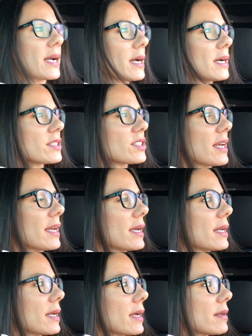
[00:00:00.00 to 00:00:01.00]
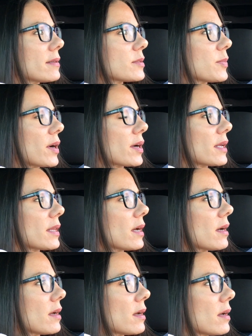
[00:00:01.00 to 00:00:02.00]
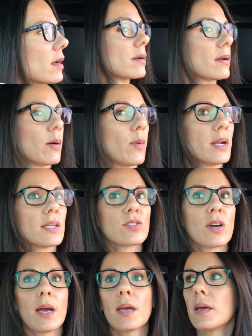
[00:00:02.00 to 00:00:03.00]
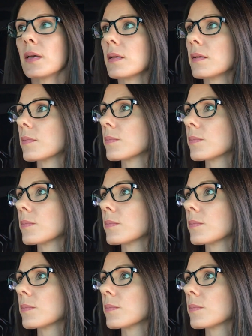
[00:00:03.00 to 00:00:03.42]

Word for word: gosh, I hate getting out of this parking lot. I want to try it.